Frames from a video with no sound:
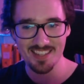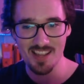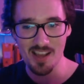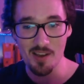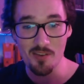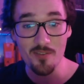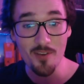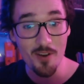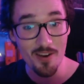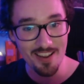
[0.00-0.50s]

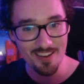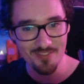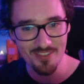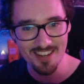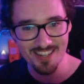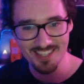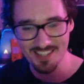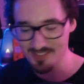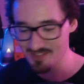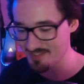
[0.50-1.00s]
Very
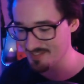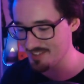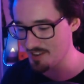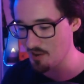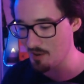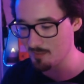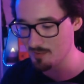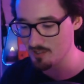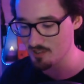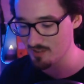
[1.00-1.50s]
inventive. No,
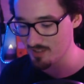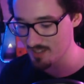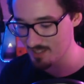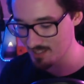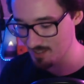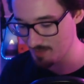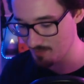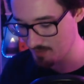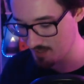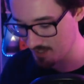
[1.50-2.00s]
I'm sure there's
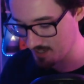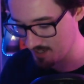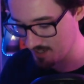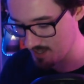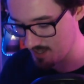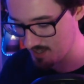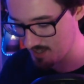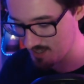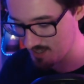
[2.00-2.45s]
something in here.